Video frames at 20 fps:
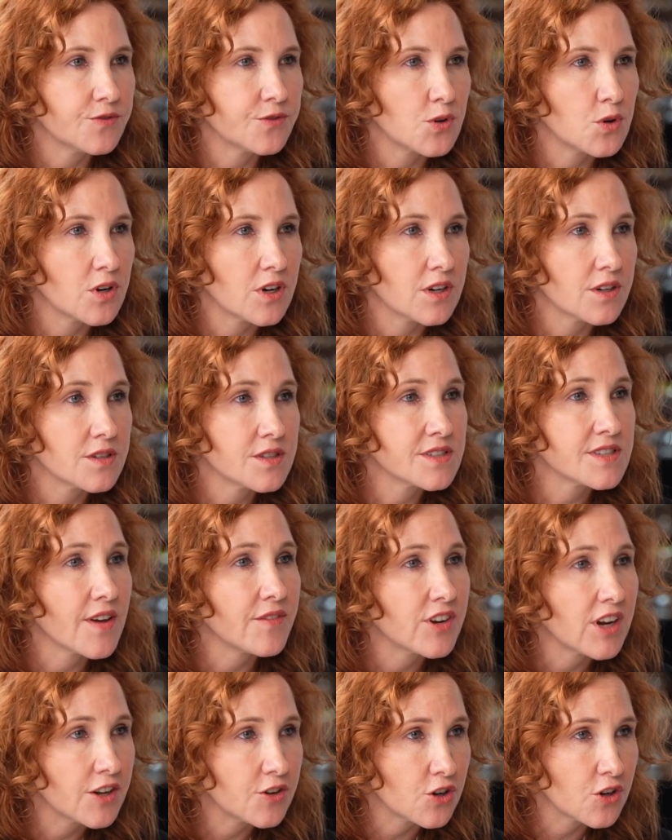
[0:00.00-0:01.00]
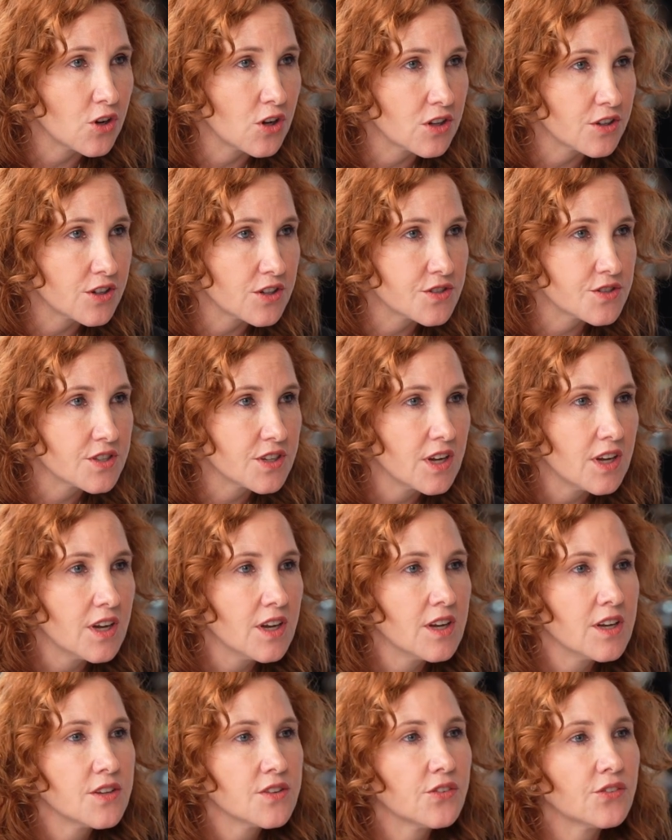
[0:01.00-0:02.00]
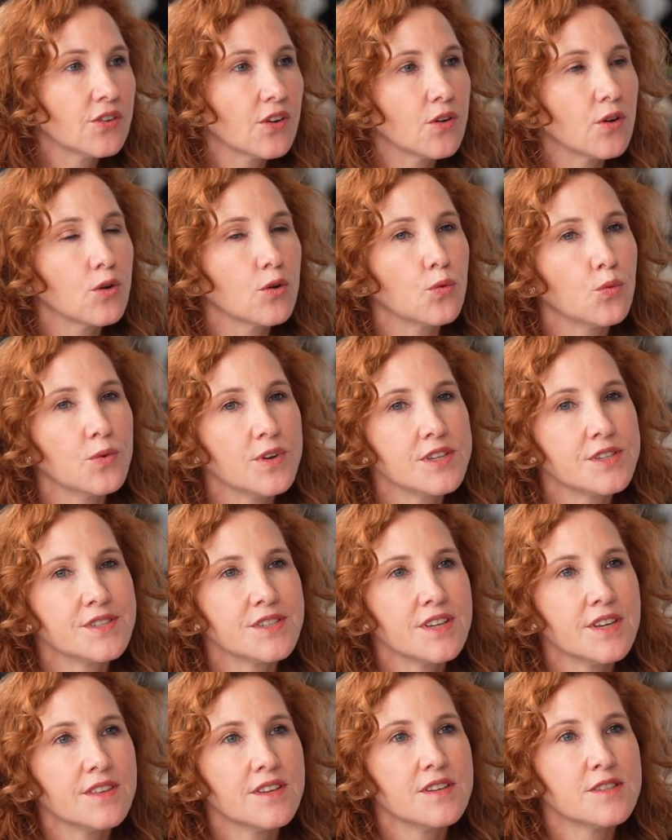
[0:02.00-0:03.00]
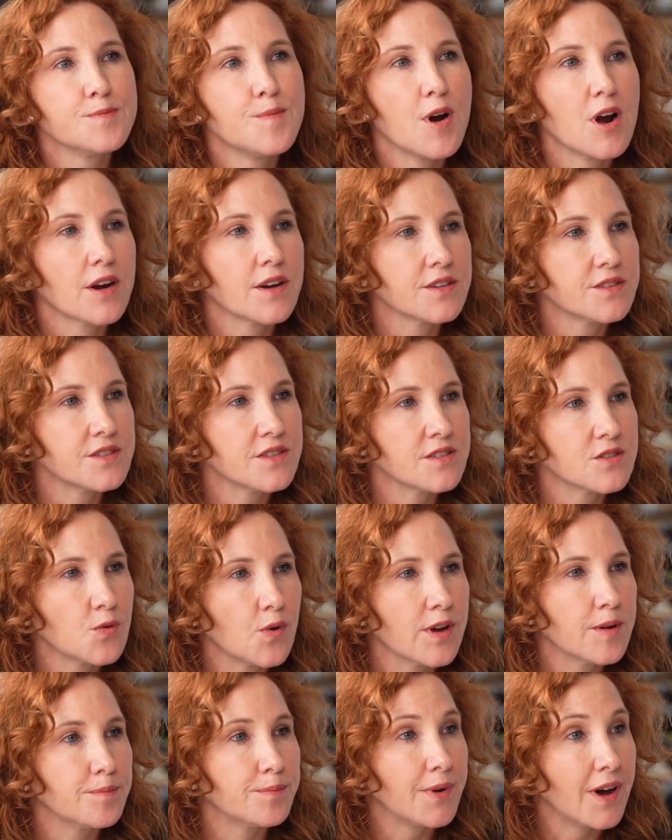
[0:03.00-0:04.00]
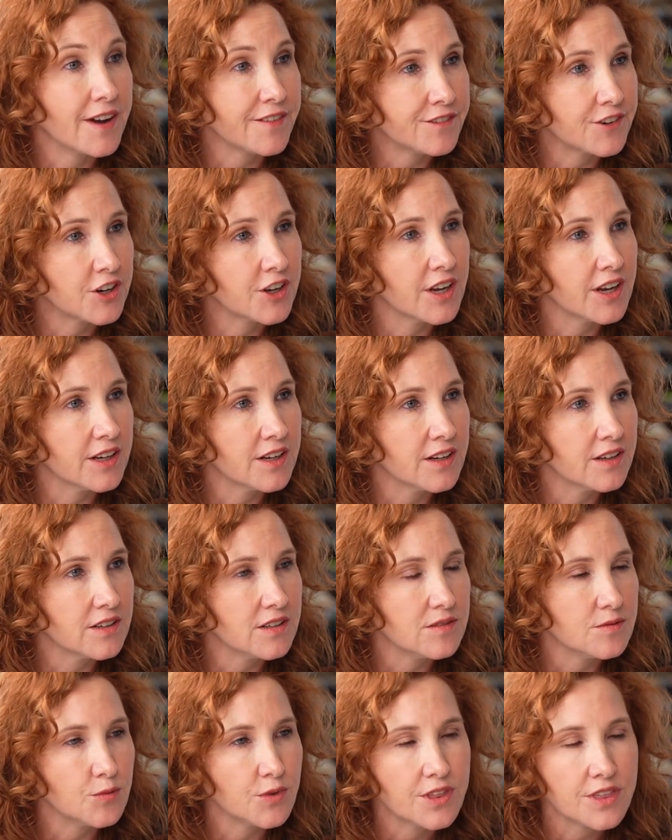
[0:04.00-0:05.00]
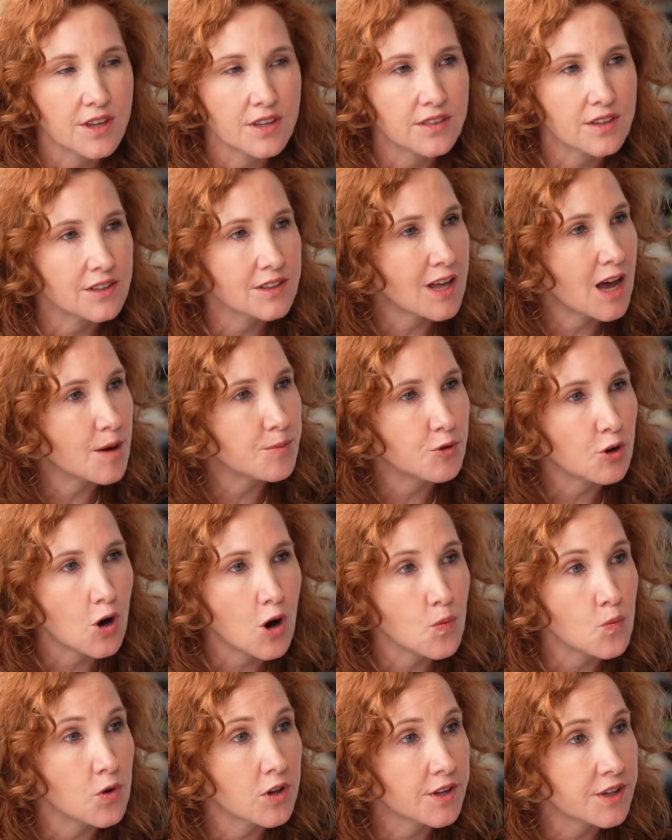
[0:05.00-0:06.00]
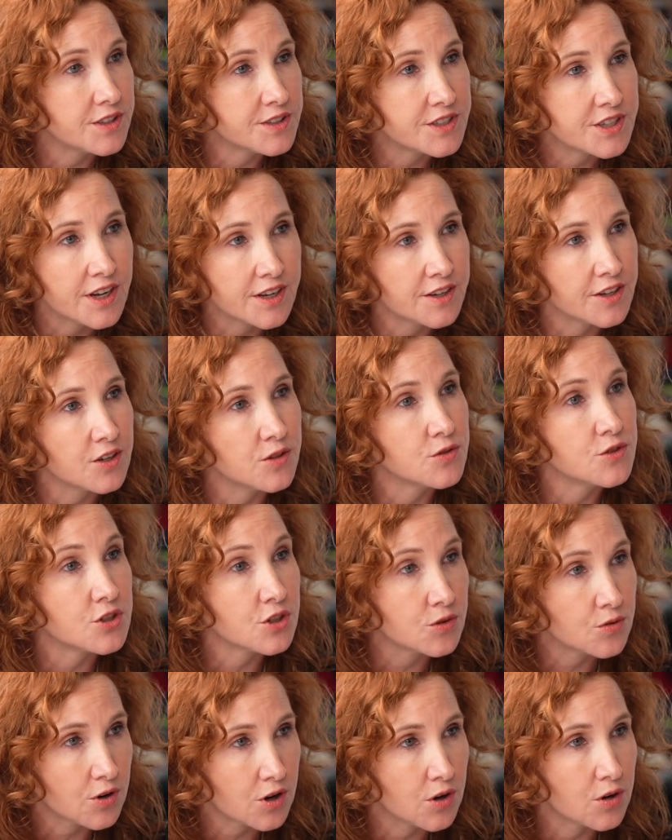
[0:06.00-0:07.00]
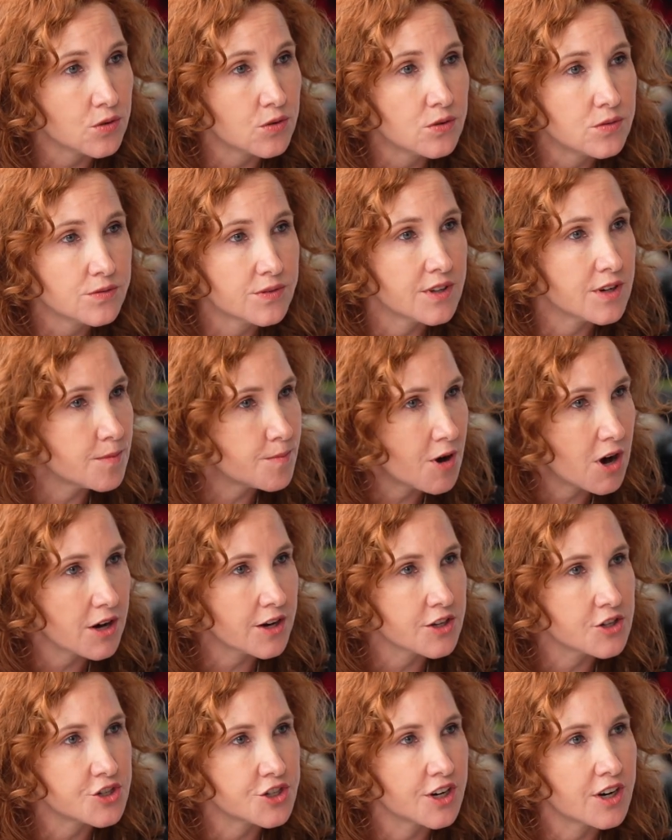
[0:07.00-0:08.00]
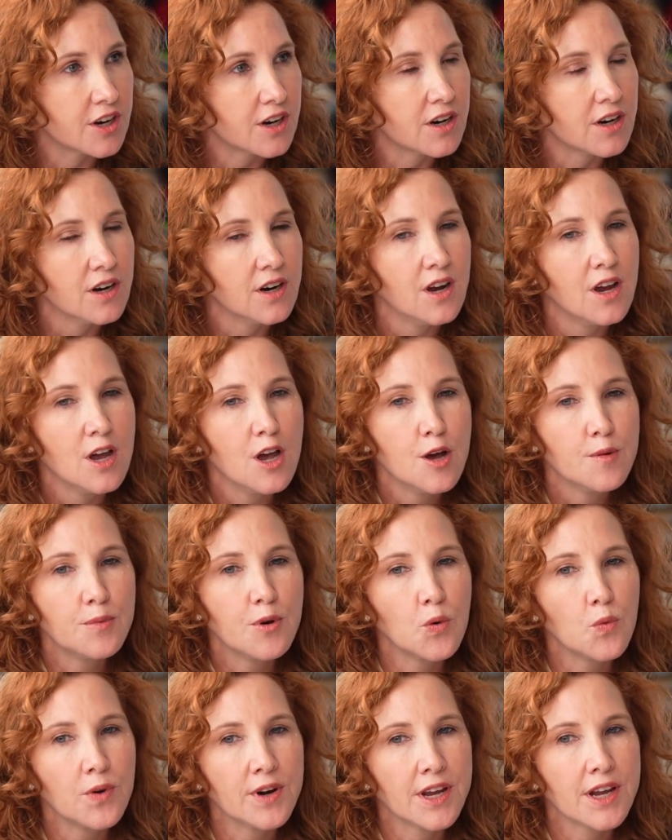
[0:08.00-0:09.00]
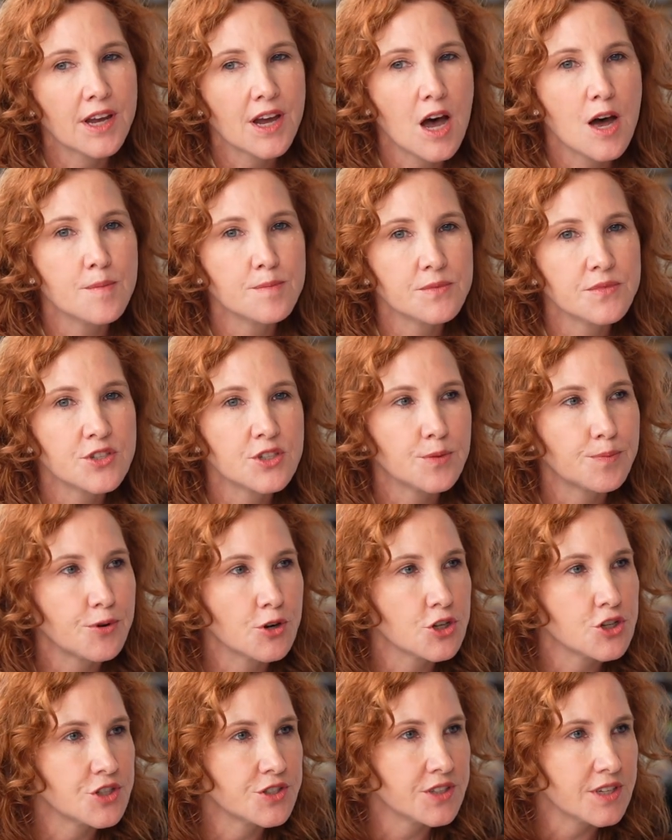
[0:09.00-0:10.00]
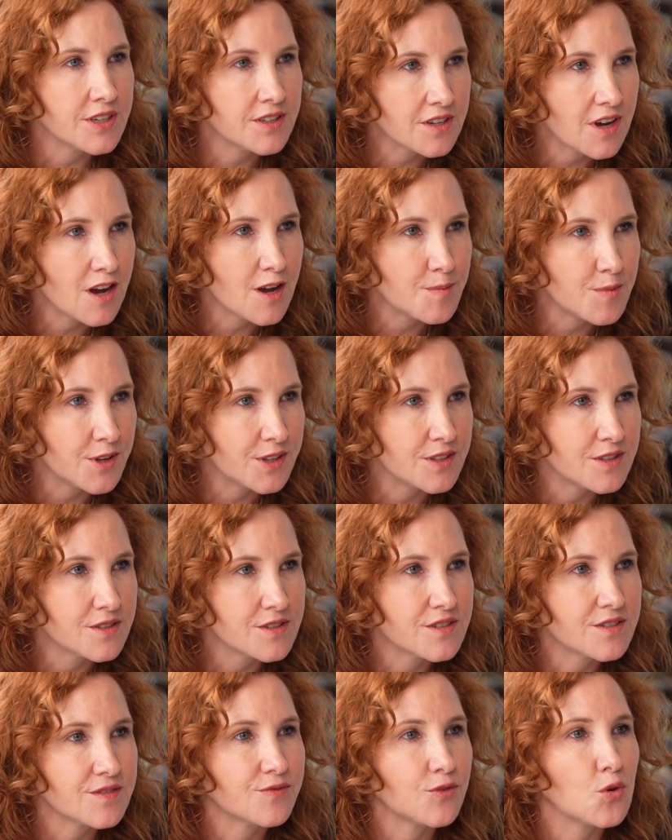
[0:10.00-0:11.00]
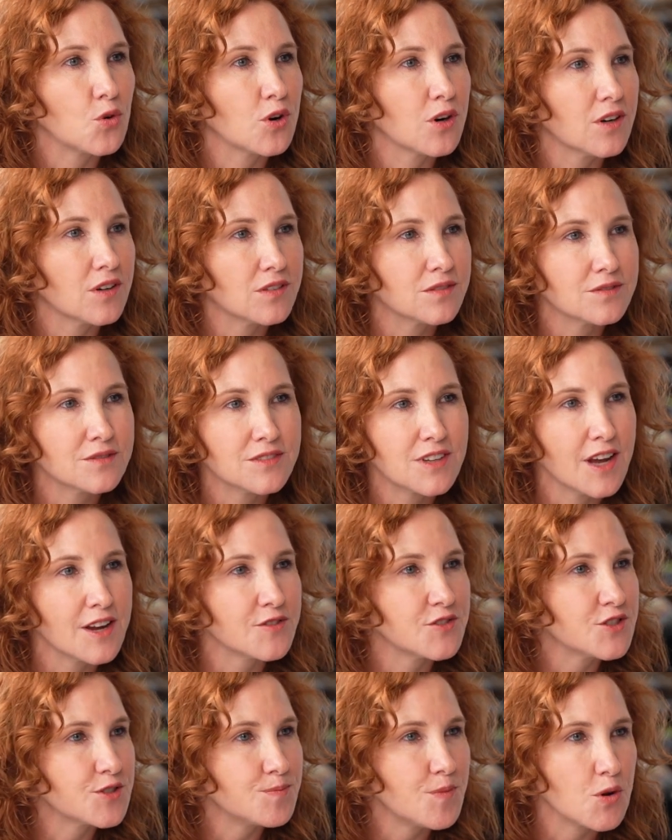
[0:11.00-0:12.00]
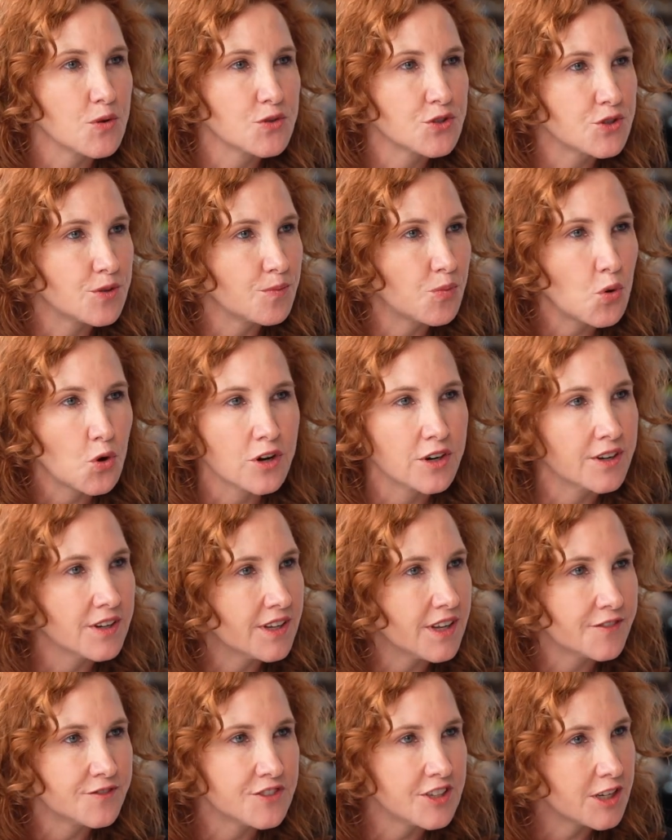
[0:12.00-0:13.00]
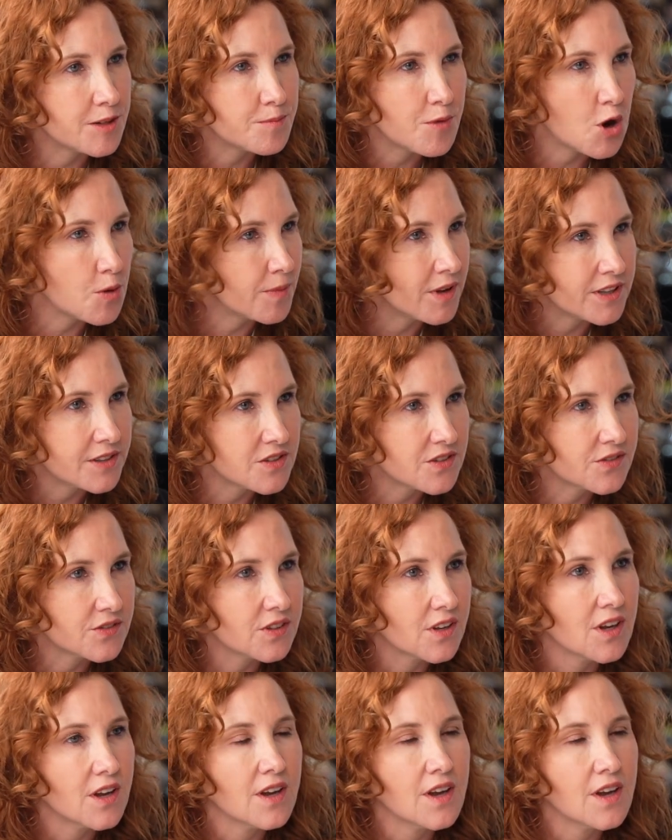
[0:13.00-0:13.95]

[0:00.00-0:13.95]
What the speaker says: for $700. So we see these markets as quite bifurcated. We think that lab grown will continue to grow their market share. But when it comes to purchasing diamonds for life's most important gifting moments,